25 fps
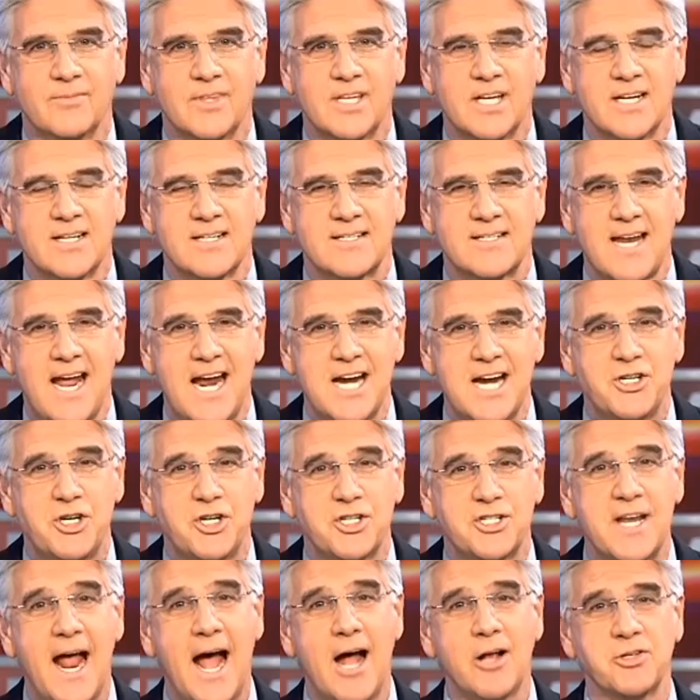The stage
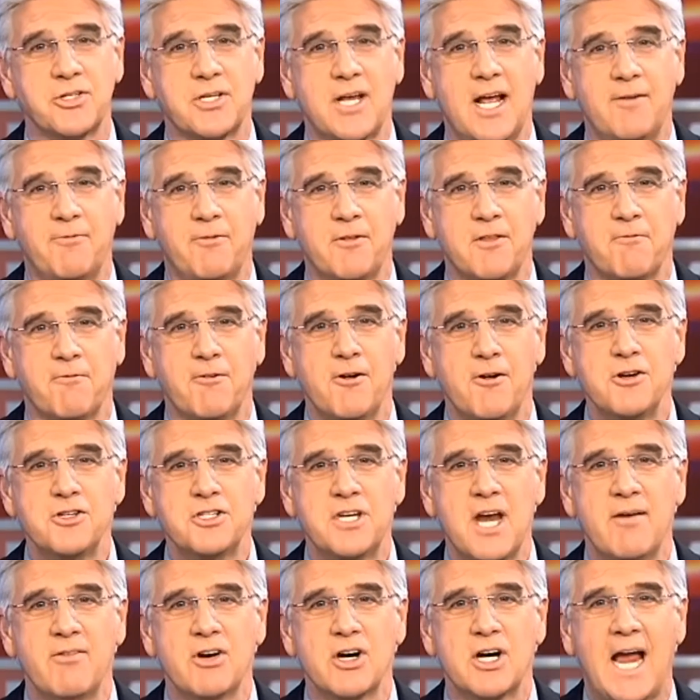is now set for the
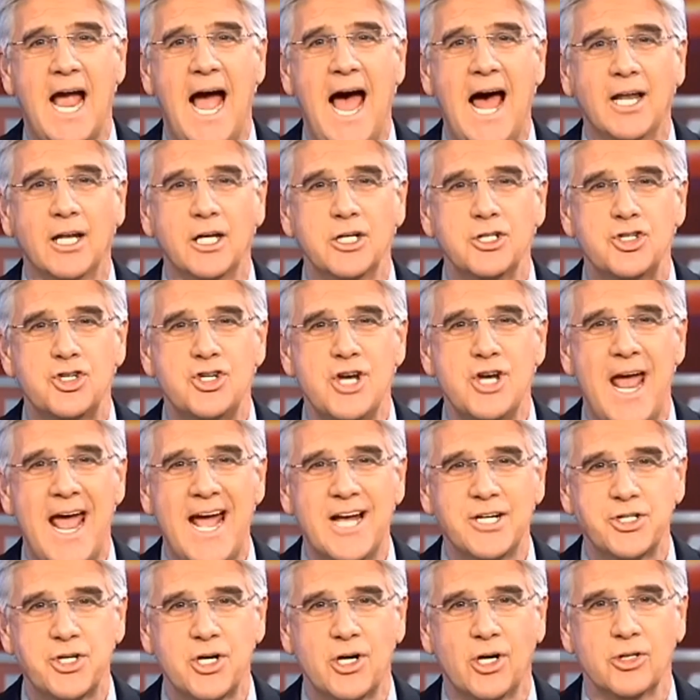first ever college
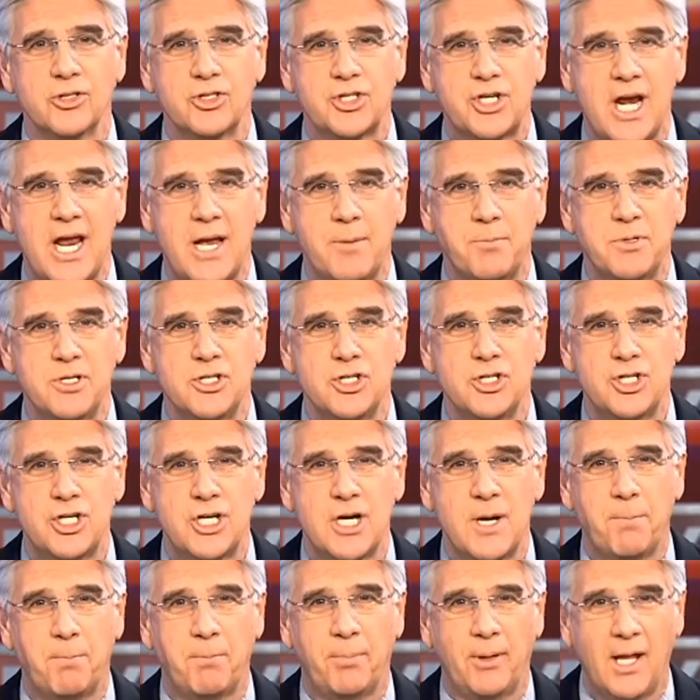national
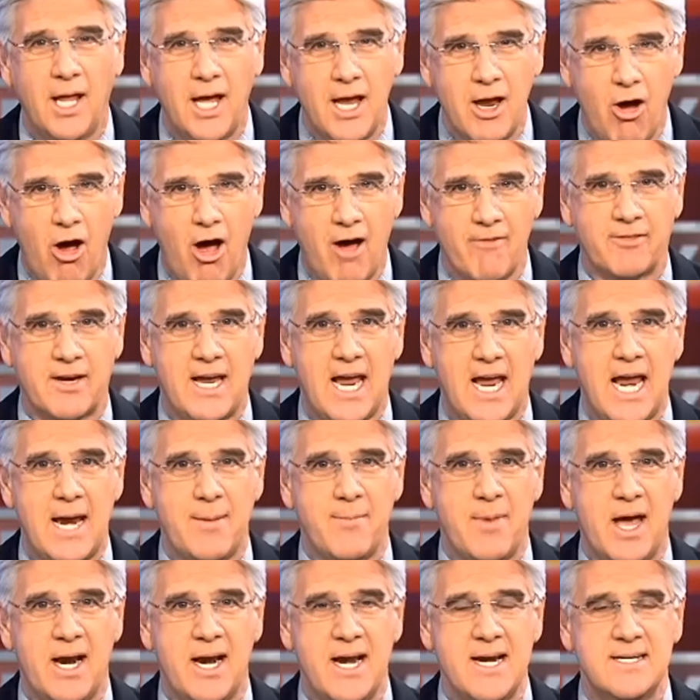championship playoff
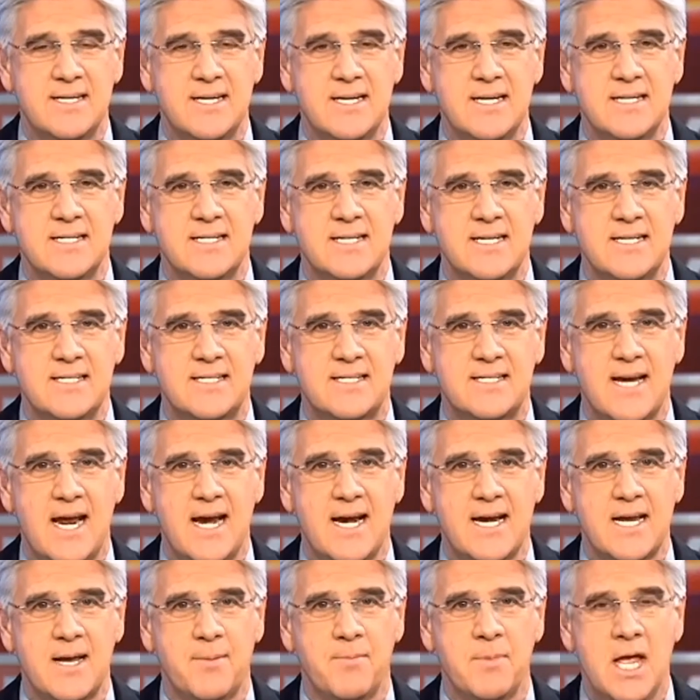game at AT&T
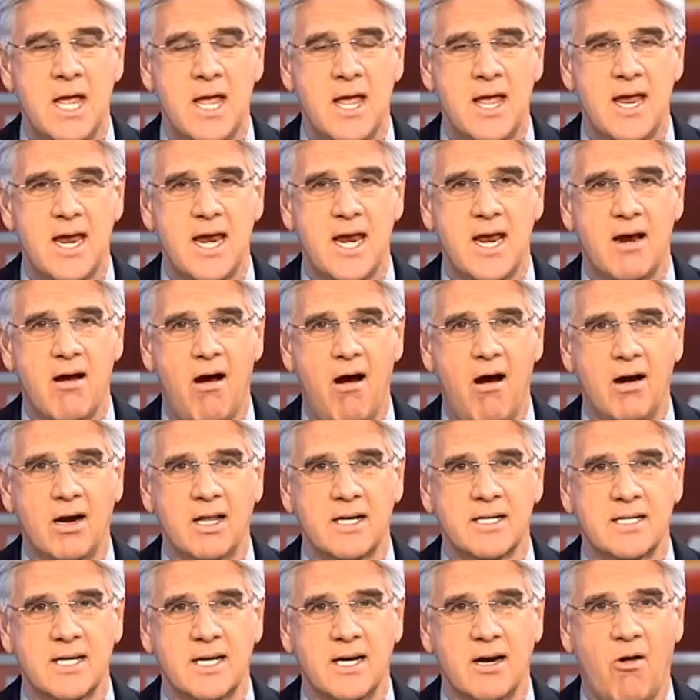Stadium in
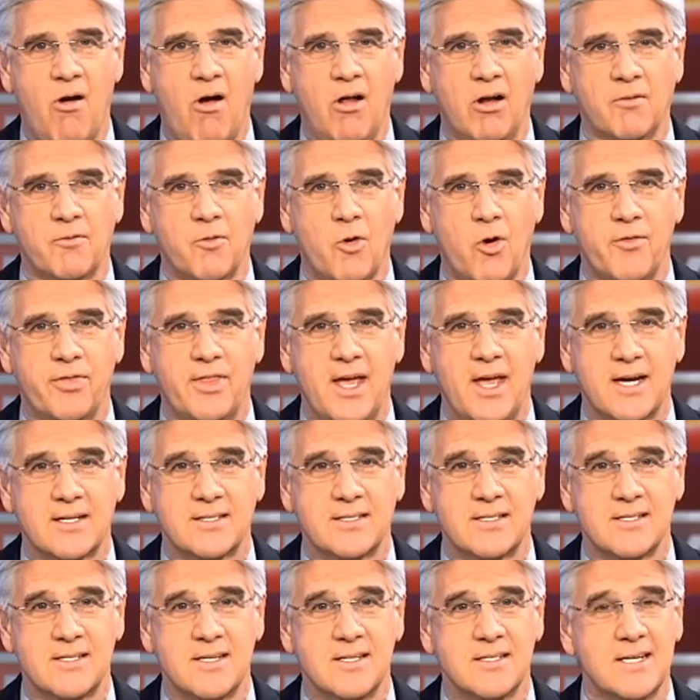Arlington. All of North
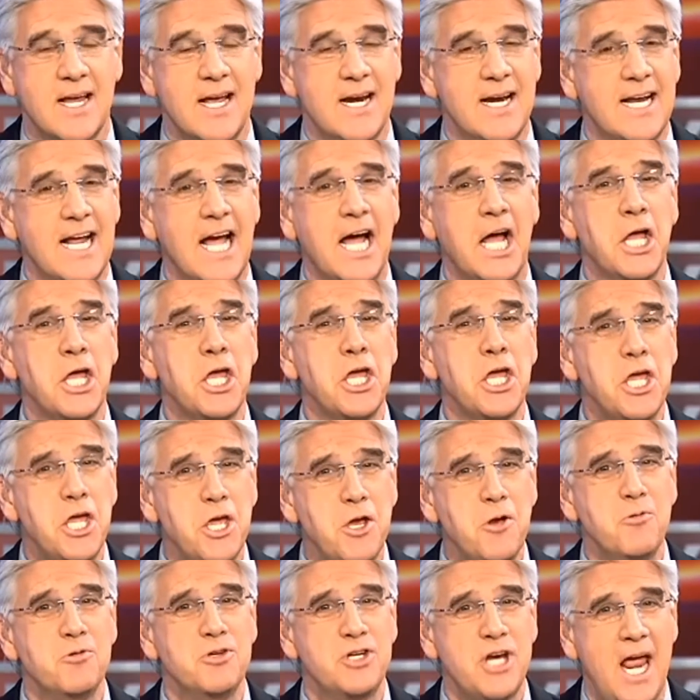Texas is getting a
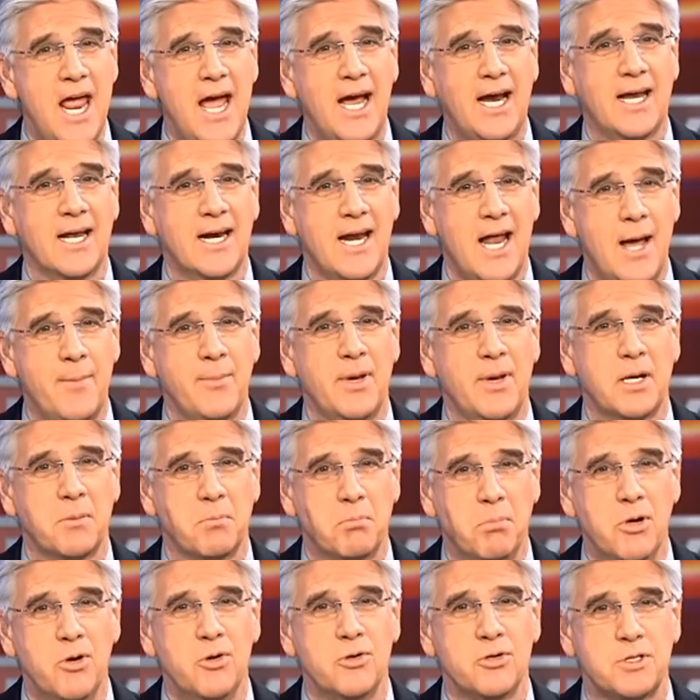huge economic
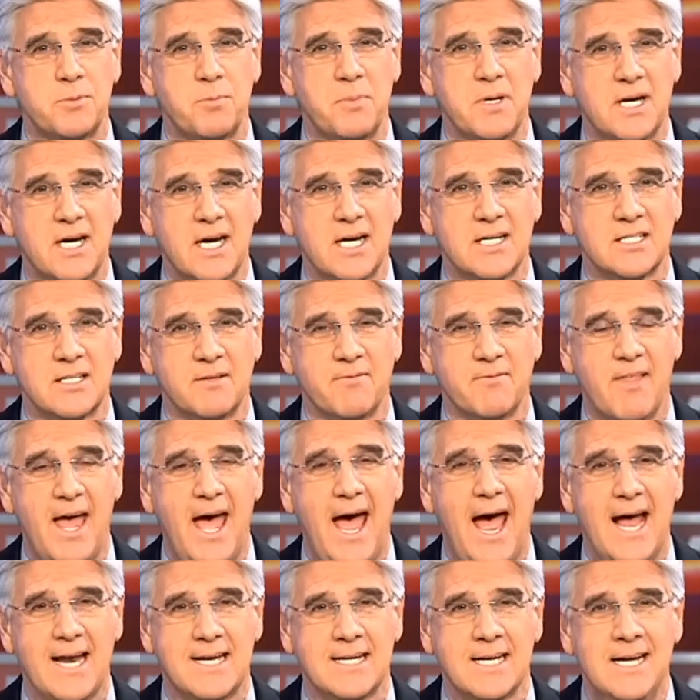boost because of
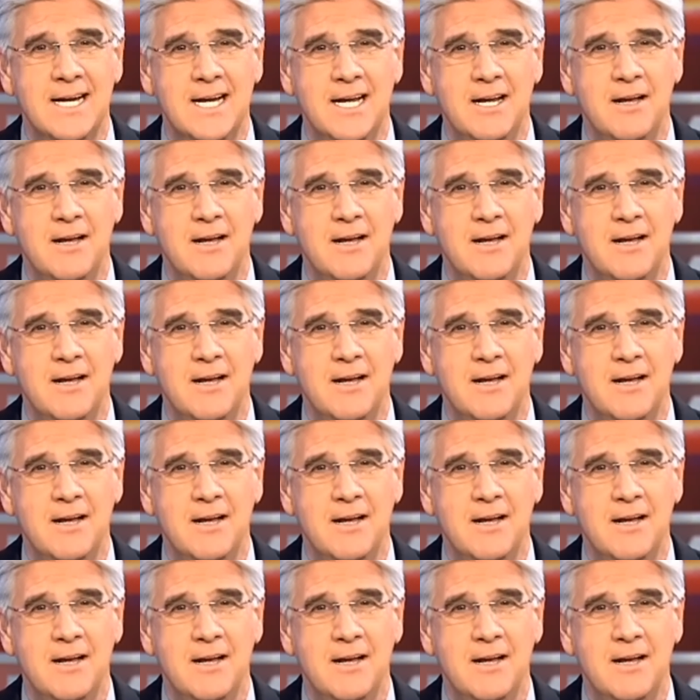that.